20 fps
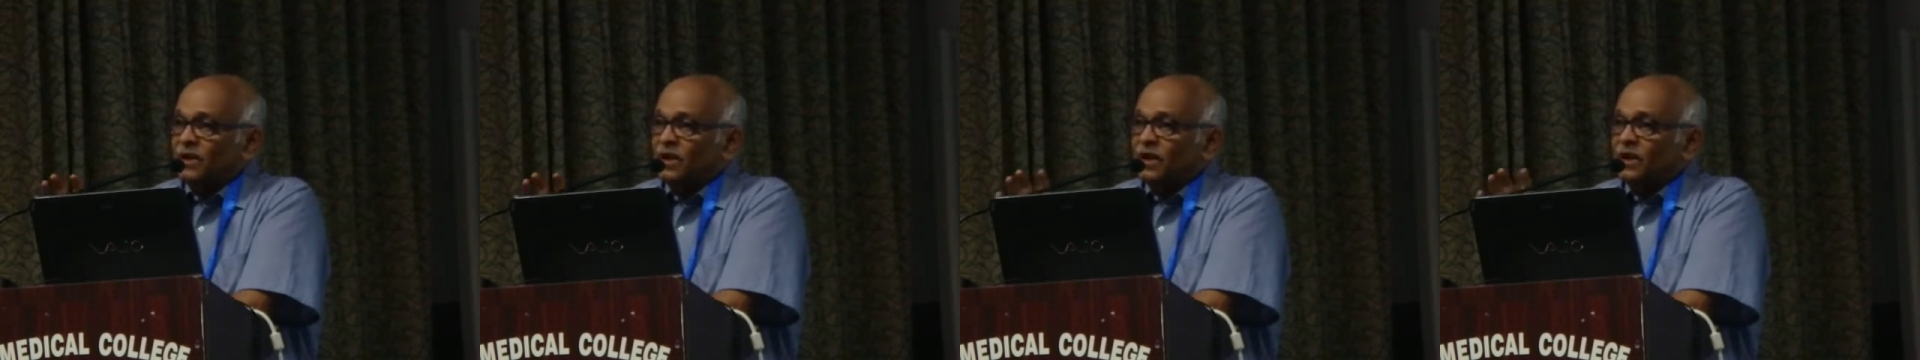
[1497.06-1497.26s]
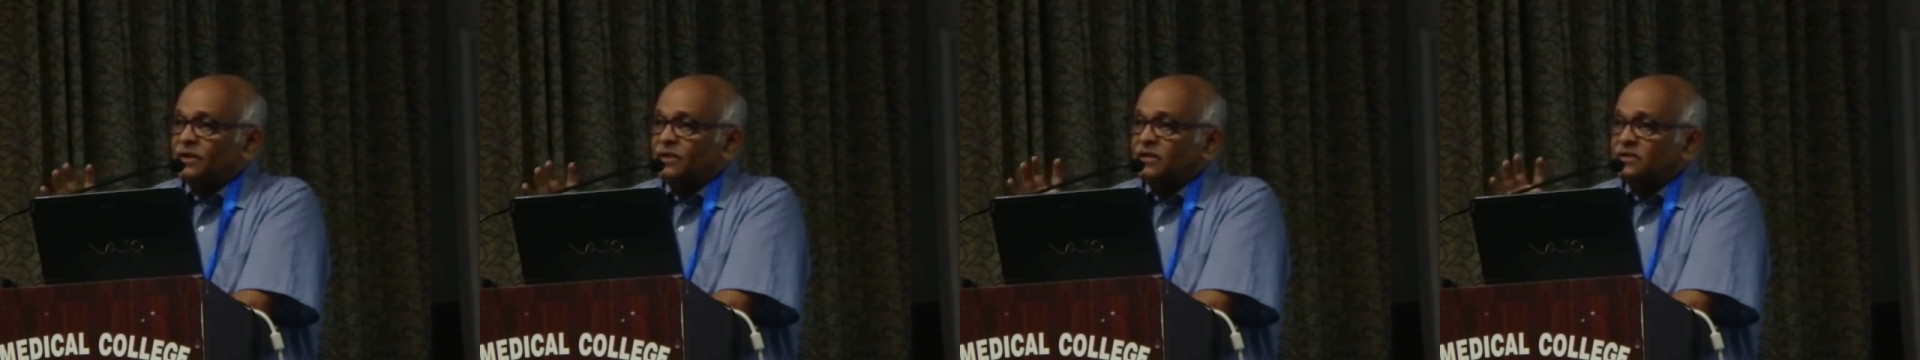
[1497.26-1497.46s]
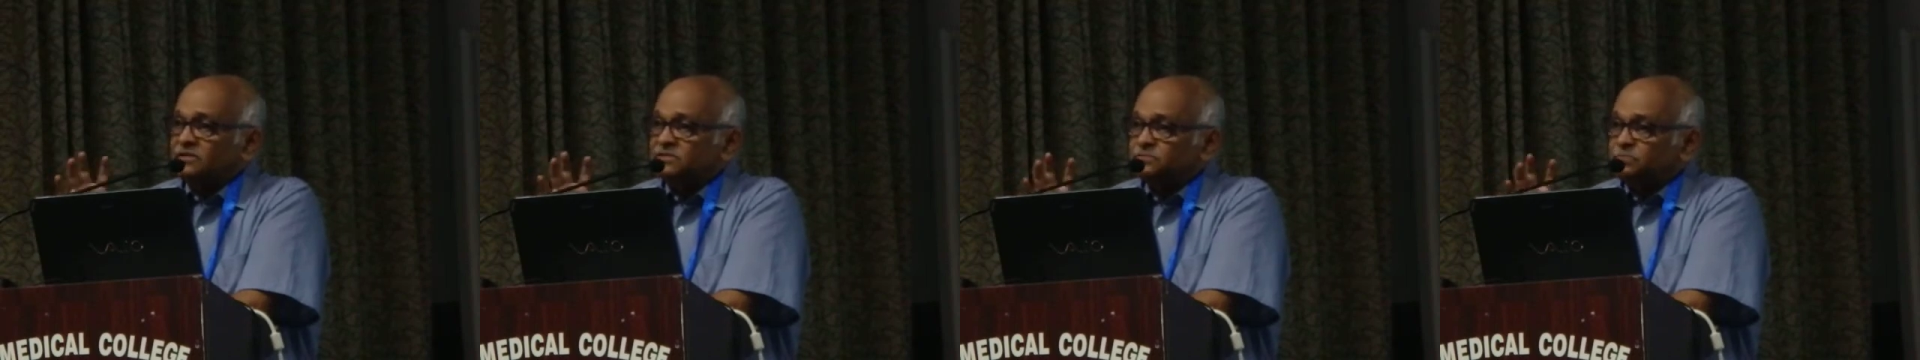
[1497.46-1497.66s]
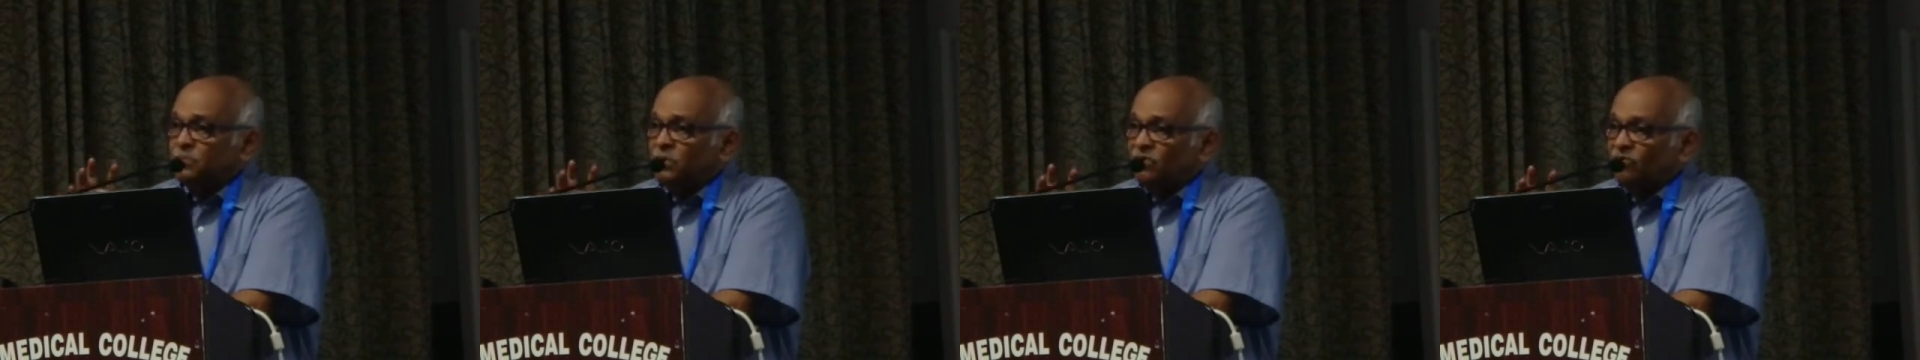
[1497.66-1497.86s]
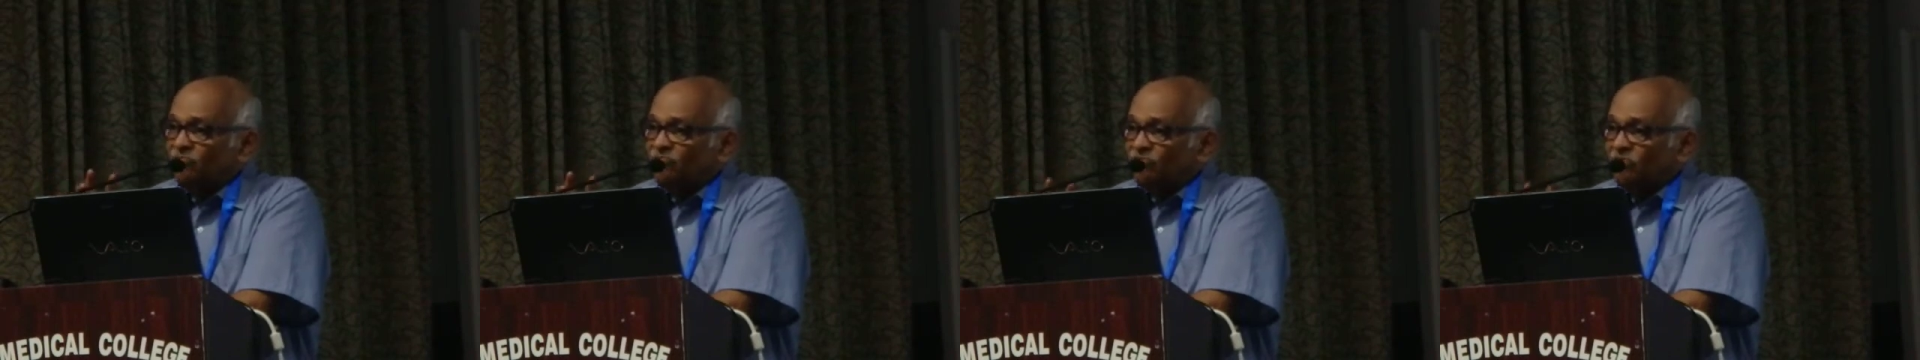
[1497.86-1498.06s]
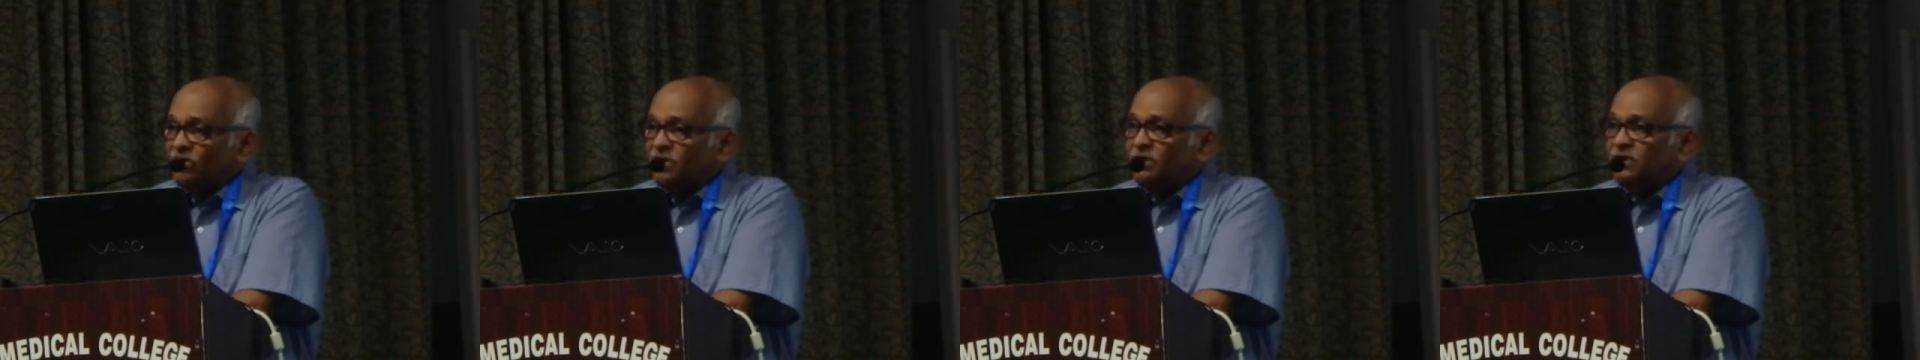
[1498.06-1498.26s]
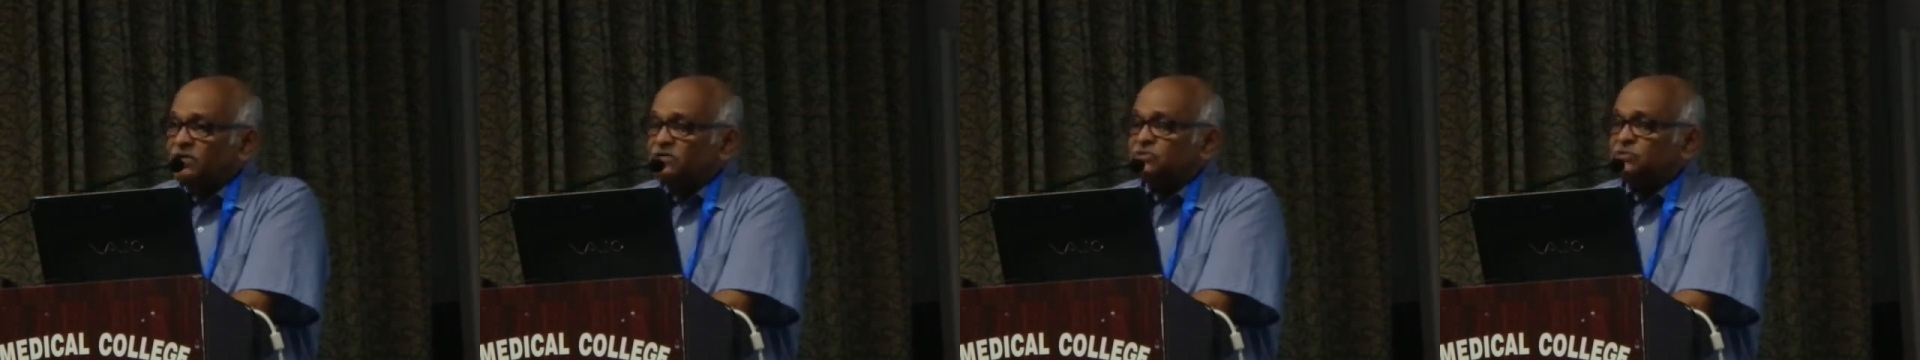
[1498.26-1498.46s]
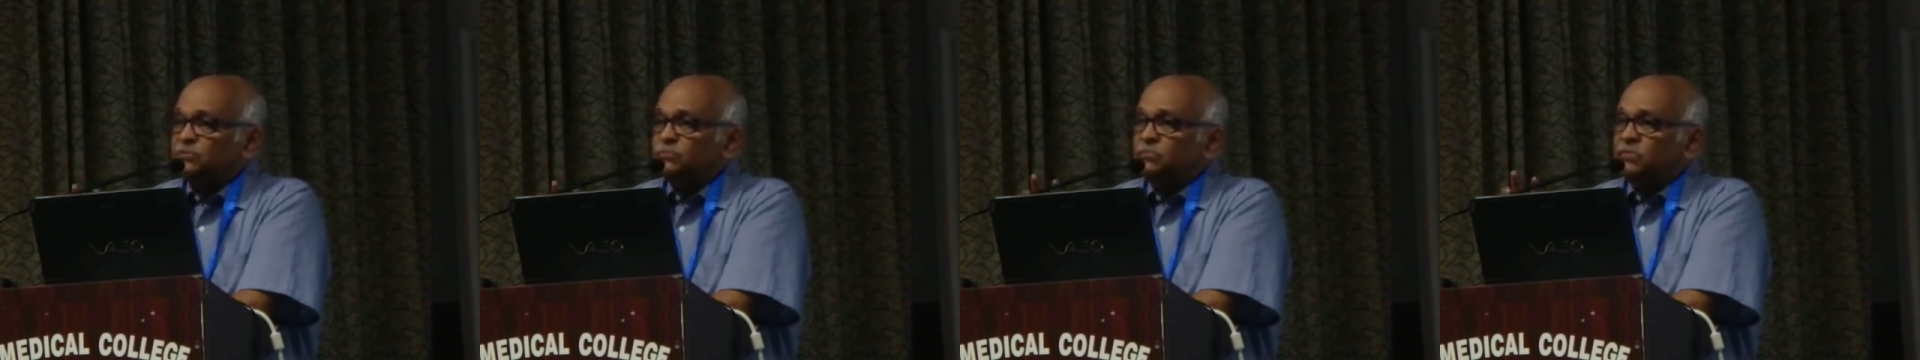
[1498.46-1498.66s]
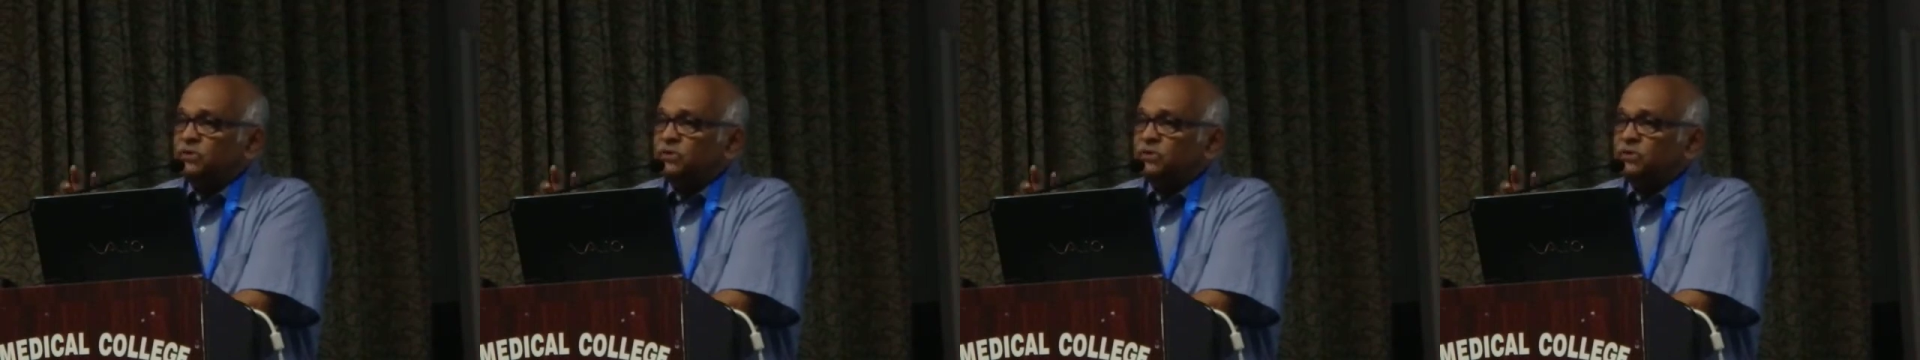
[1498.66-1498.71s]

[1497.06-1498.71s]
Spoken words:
And this fund is